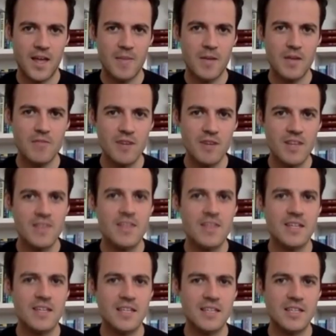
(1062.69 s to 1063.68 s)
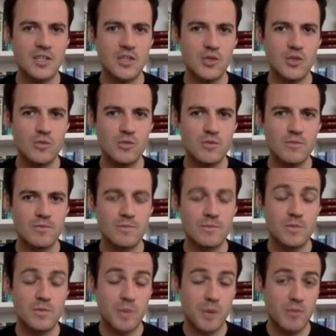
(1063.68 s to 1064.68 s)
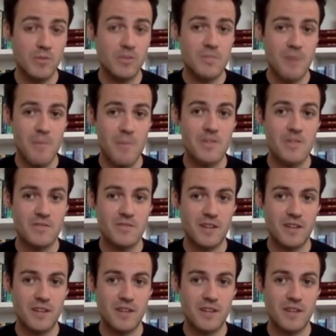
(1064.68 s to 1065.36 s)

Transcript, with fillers: am i right in thinking that you spoke to members of